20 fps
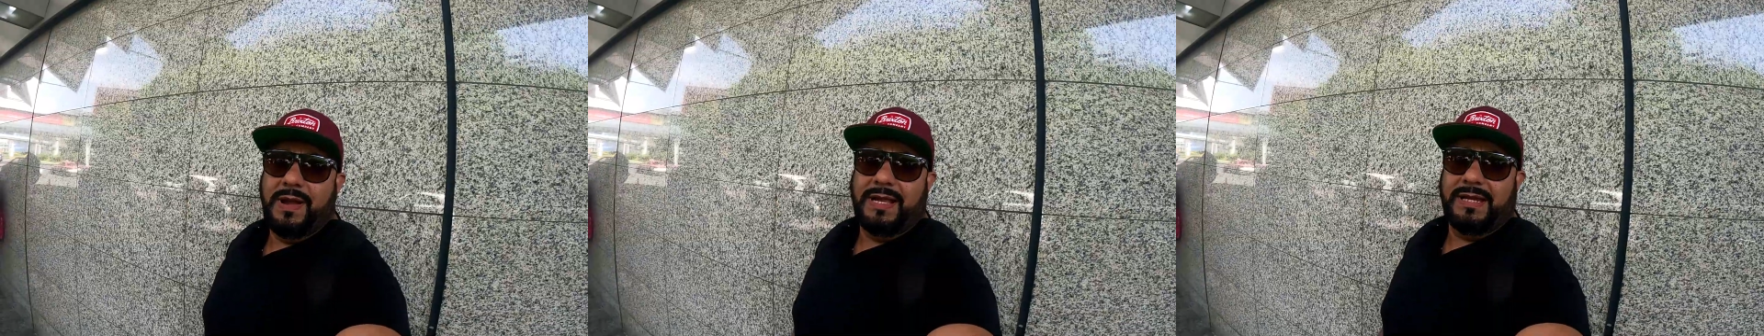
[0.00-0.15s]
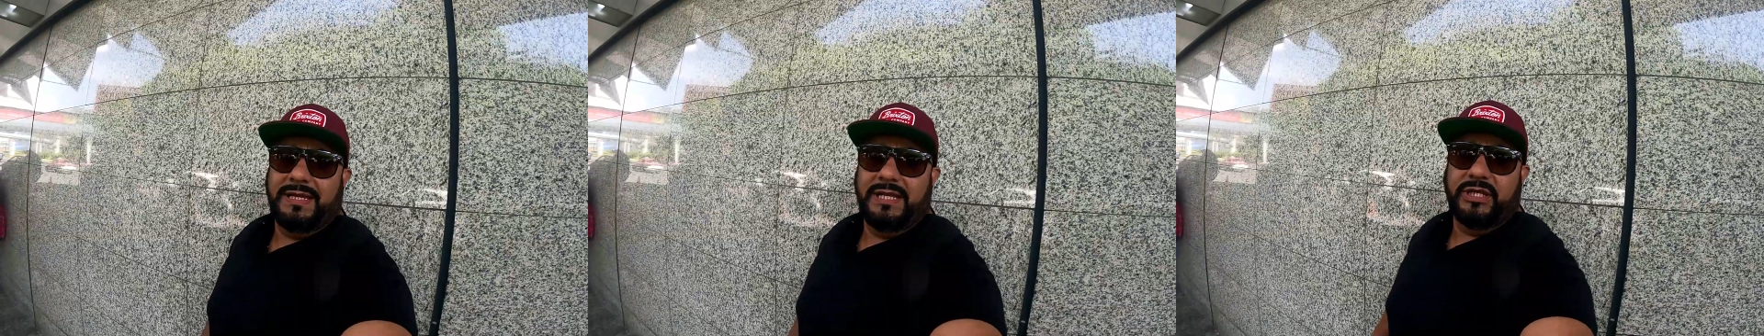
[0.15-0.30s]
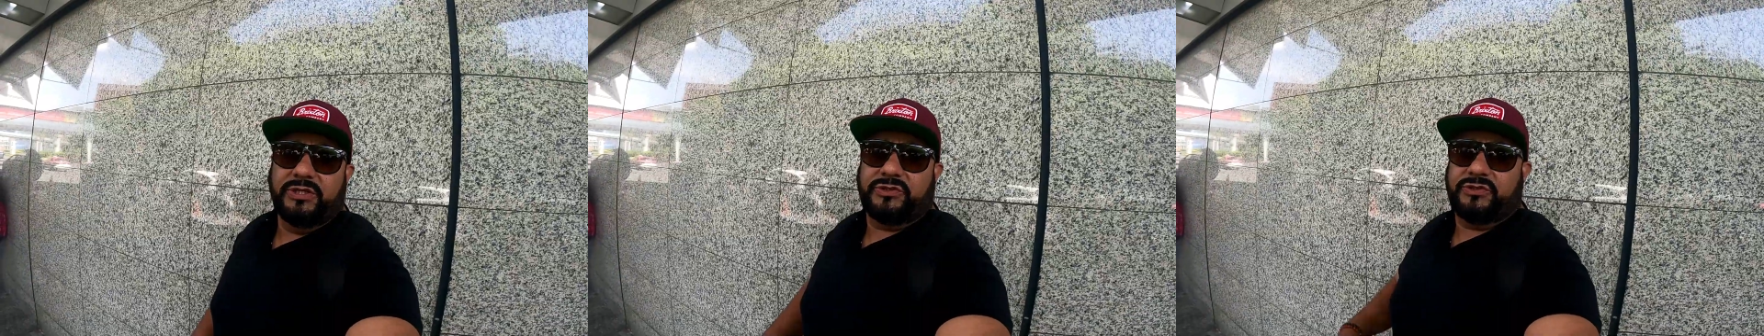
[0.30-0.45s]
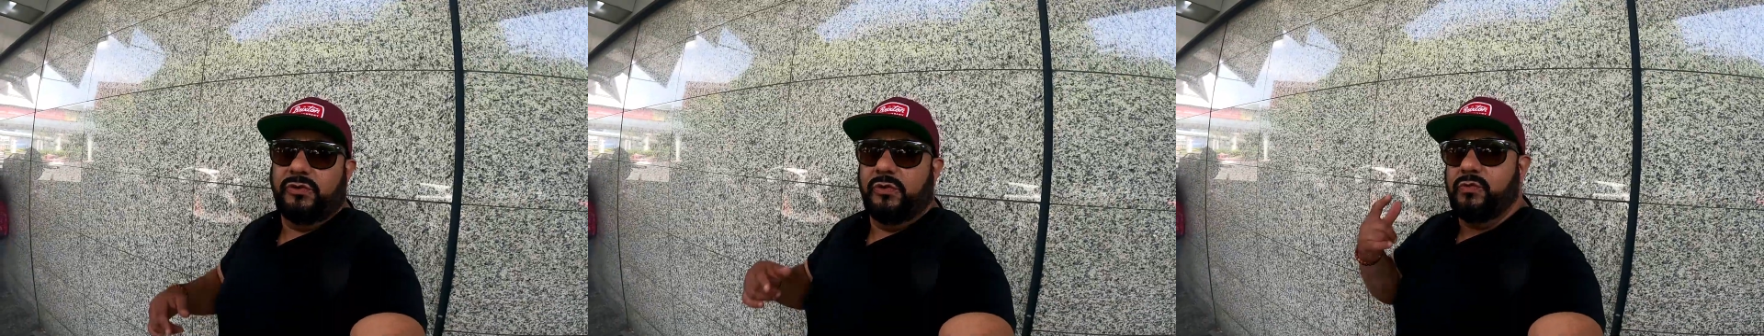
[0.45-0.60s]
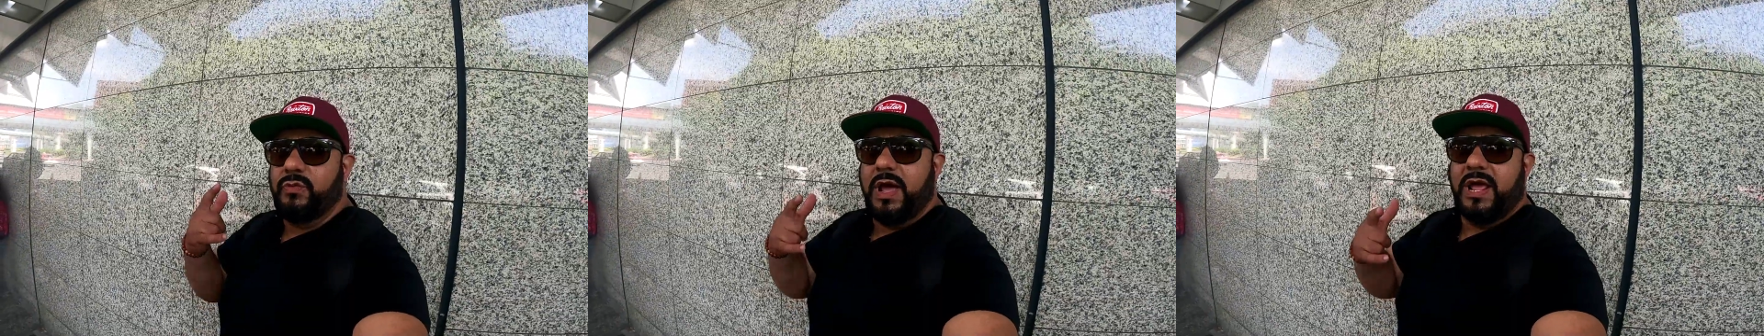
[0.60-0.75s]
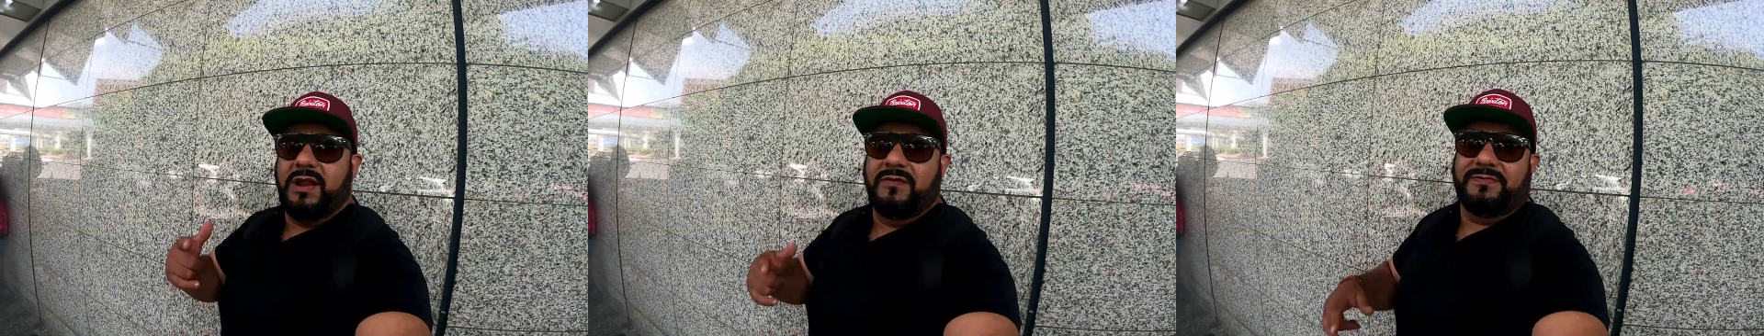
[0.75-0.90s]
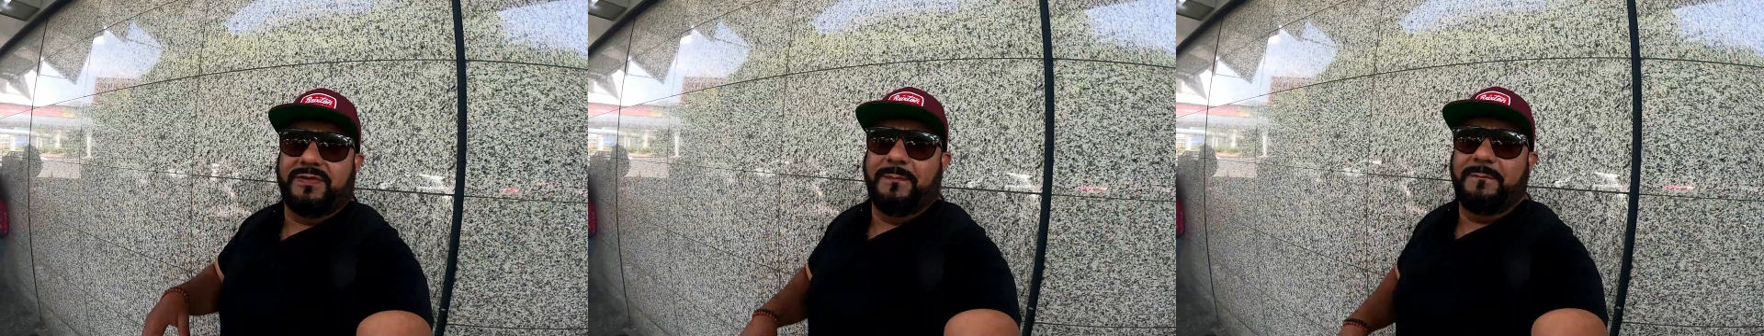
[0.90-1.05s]
my initial
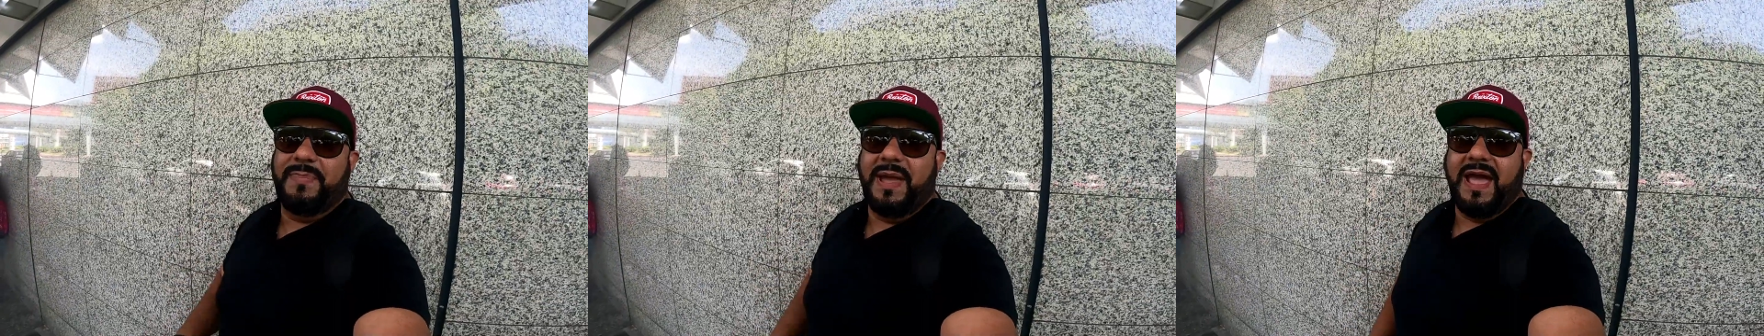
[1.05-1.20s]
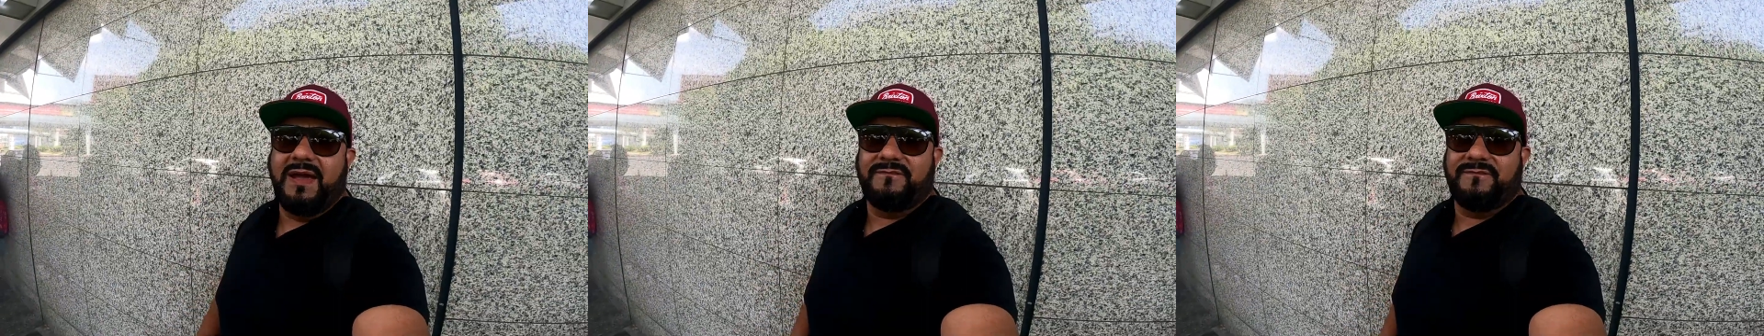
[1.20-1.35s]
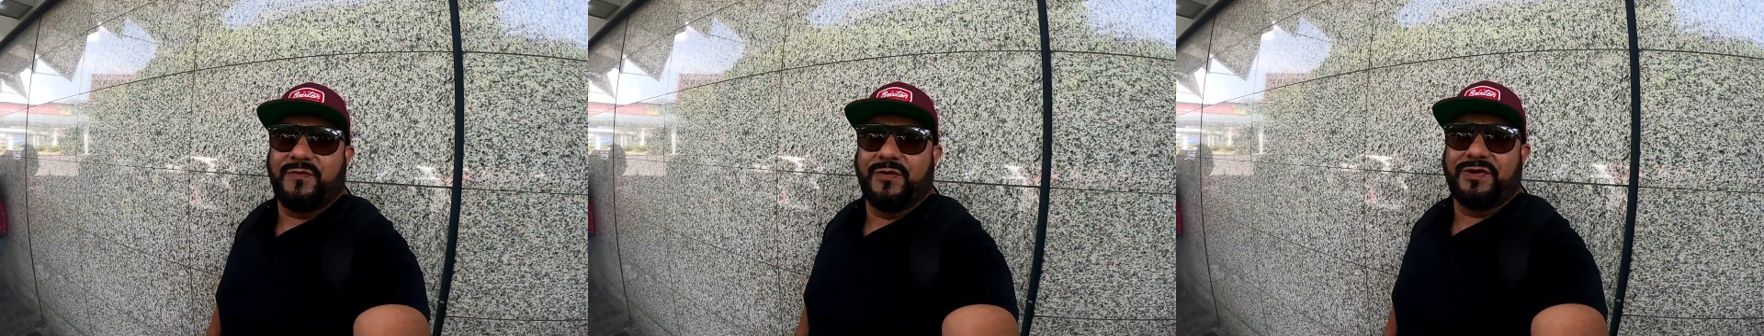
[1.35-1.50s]
right off the bat